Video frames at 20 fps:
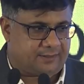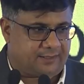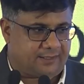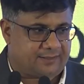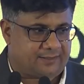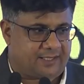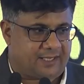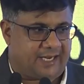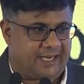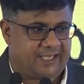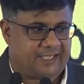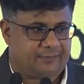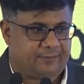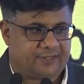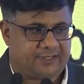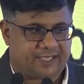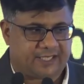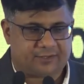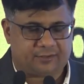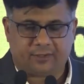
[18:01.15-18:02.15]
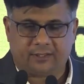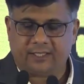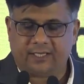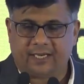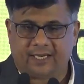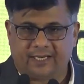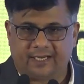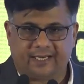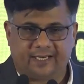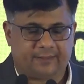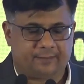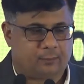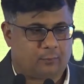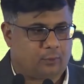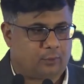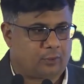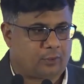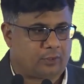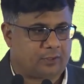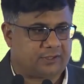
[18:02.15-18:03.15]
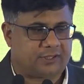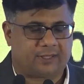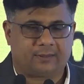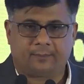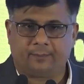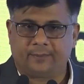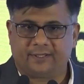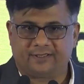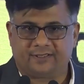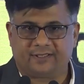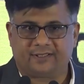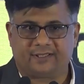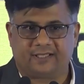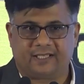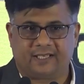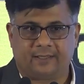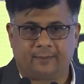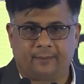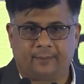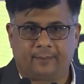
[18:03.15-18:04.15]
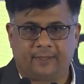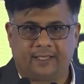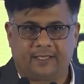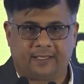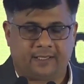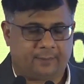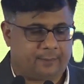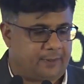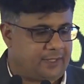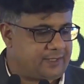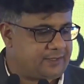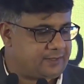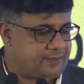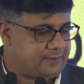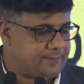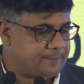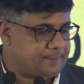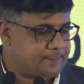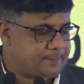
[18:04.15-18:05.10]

the slides which actually highlight more on the business enablers.